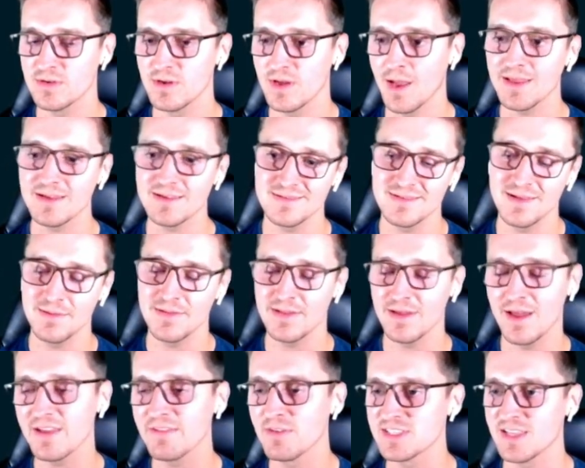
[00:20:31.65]
so I switched
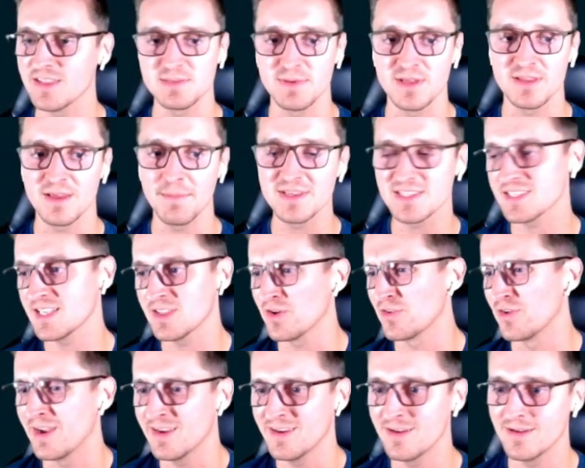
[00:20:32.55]
to Metagross, whose
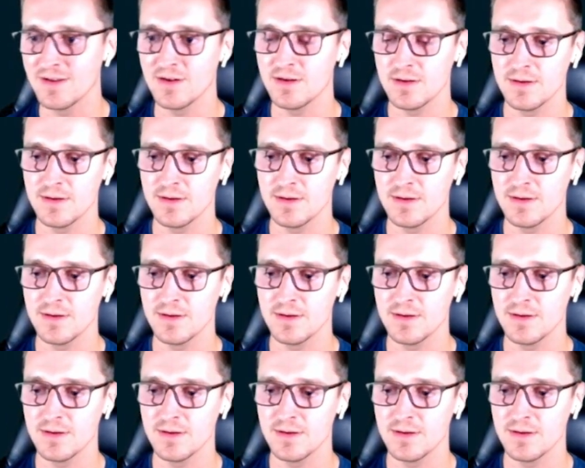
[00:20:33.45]
Clear Body